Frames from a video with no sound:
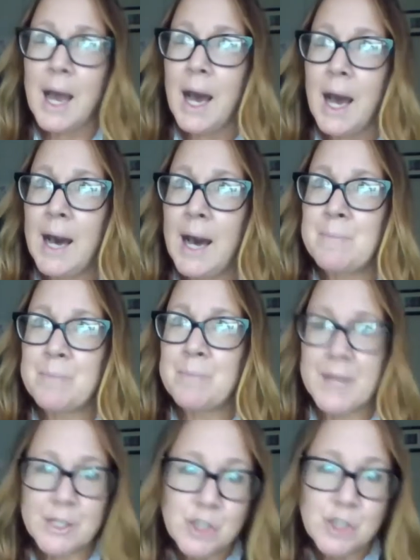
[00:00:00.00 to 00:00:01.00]
um,
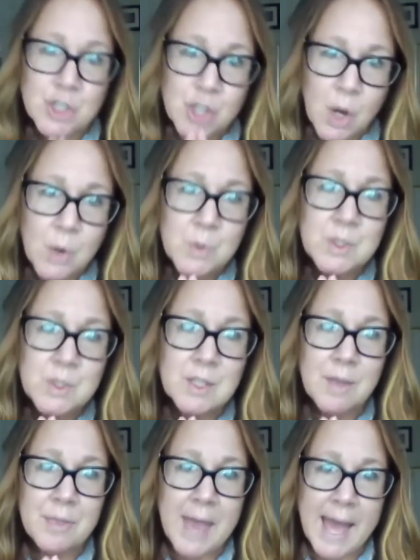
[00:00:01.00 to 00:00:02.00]
it shows
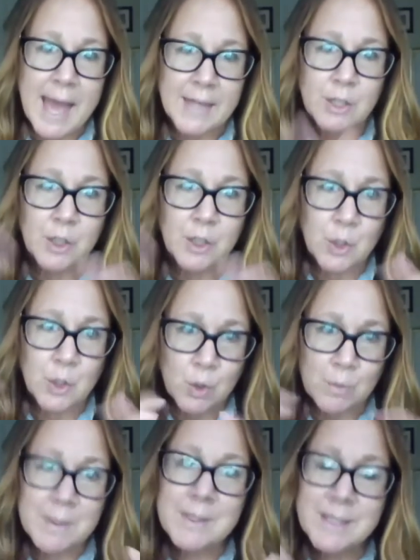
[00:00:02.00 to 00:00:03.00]
that
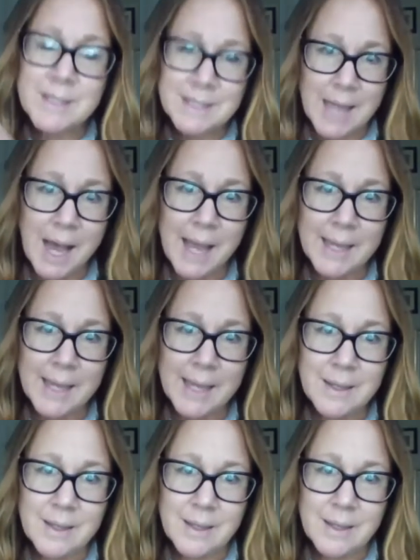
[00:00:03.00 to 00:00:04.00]
human side
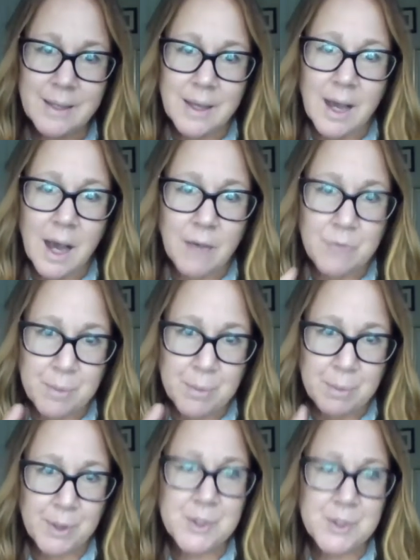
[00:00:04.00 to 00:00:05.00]
of the
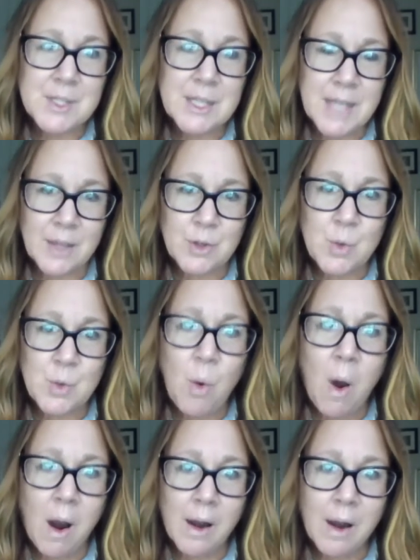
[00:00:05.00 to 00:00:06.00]
person that you
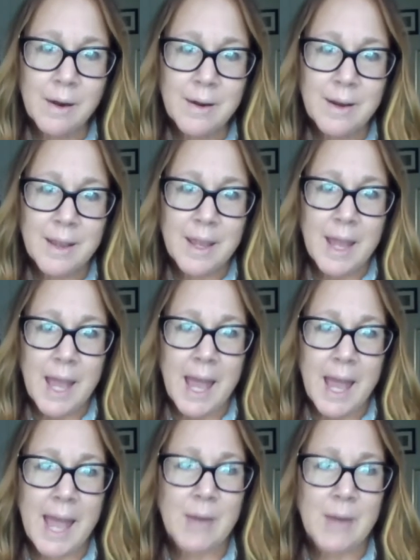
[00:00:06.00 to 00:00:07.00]
are
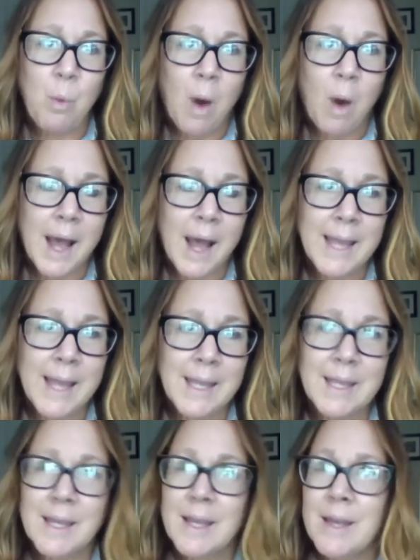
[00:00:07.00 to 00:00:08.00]
and
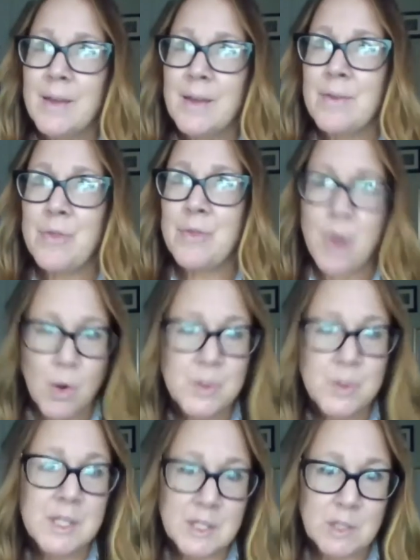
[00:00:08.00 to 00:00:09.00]
why
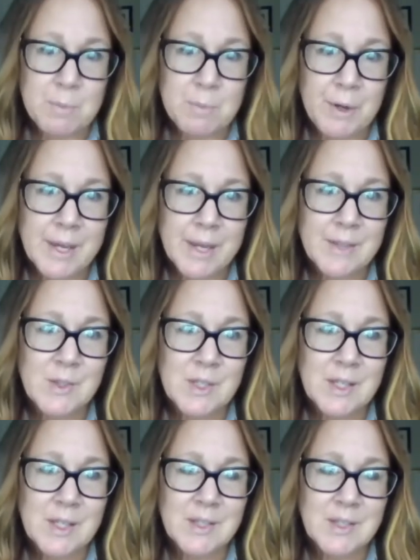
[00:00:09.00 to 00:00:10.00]
those
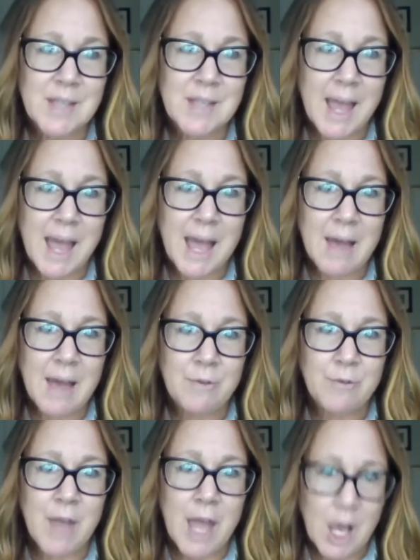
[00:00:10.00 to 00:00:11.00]
experiences have
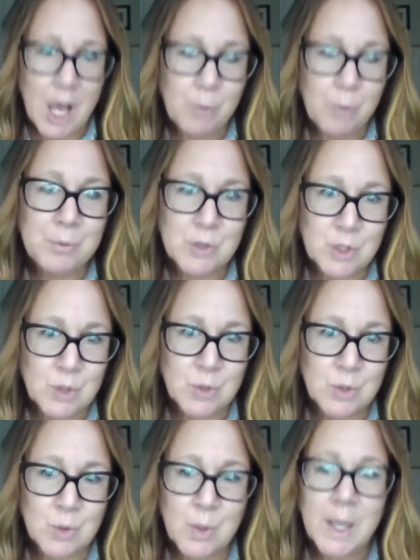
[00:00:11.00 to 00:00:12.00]
helped
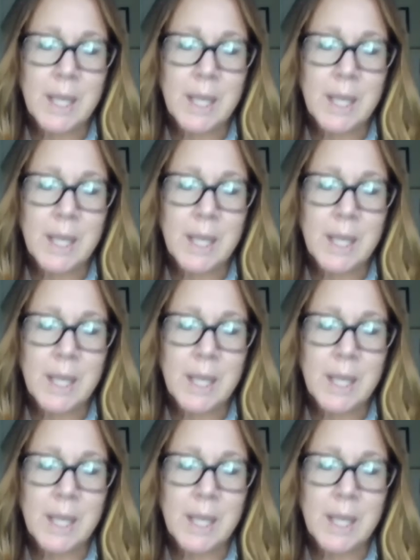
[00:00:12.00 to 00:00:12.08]
to